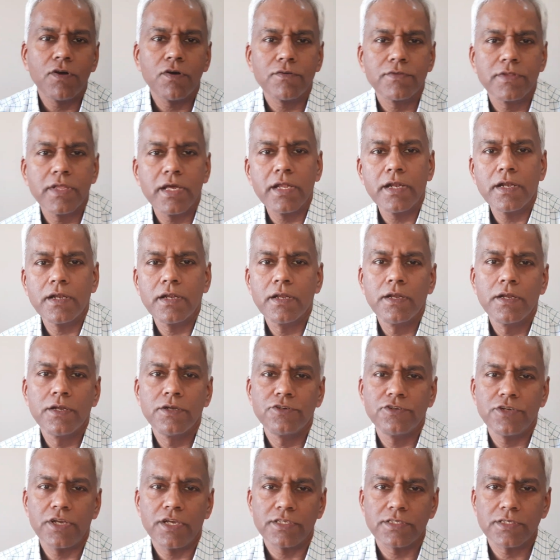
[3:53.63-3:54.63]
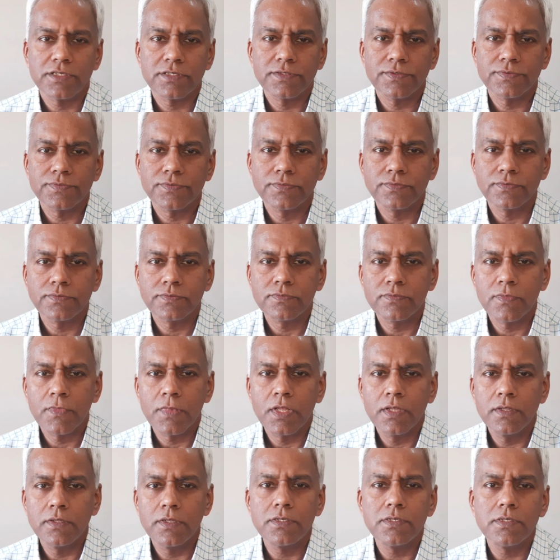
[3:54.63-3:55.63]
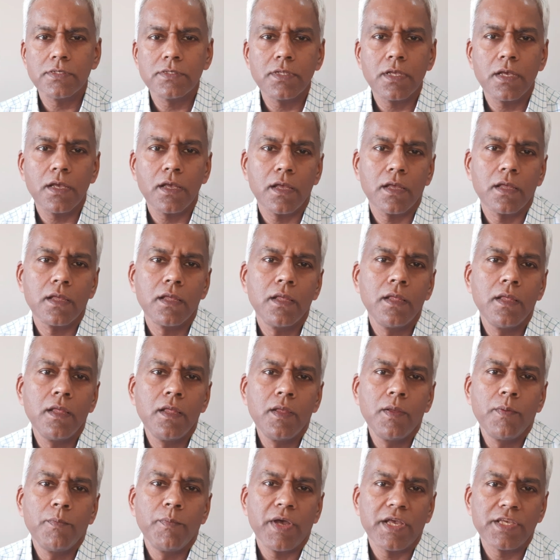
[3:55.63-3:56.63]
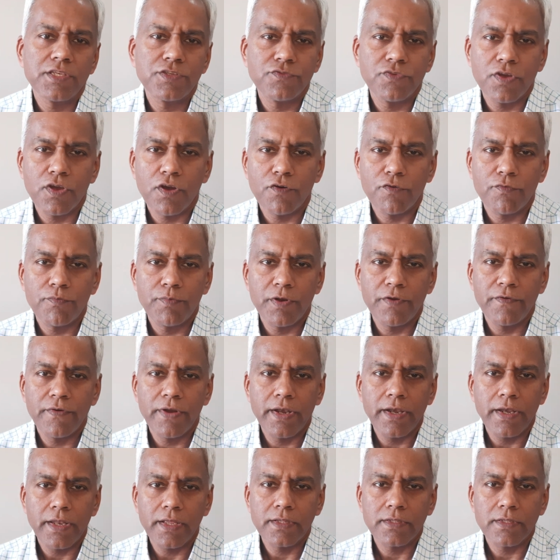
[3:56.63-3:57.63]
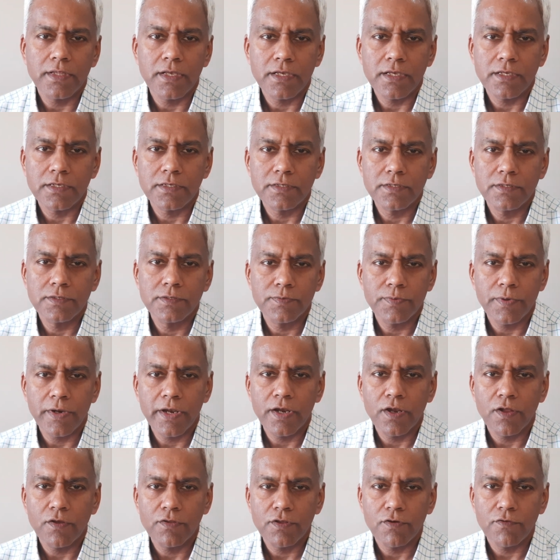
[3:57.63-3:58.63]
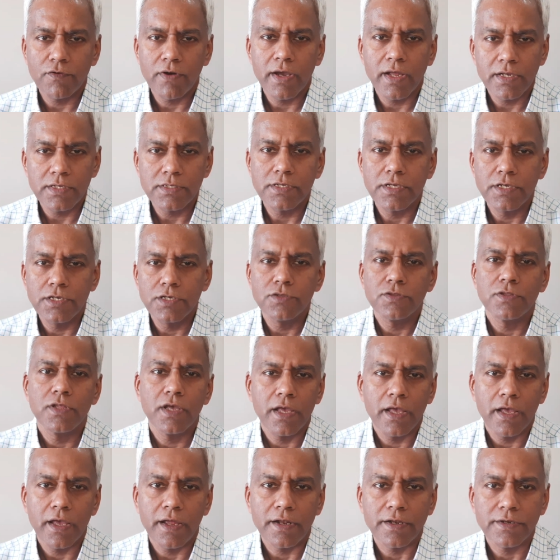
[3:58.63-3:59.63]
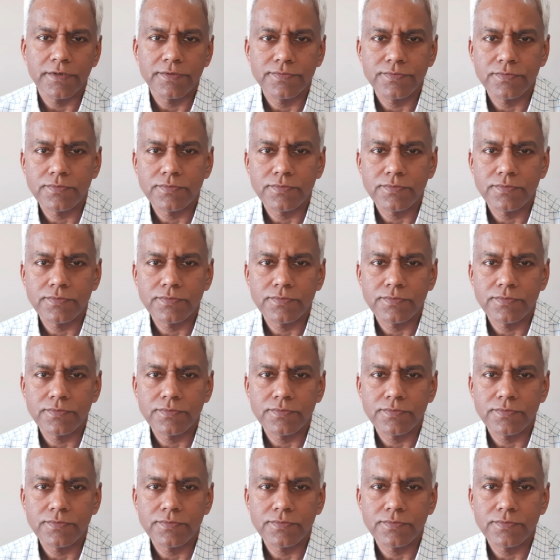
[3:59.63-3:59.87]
of the dress. This is the best way of preventing the spread of the virus into the air.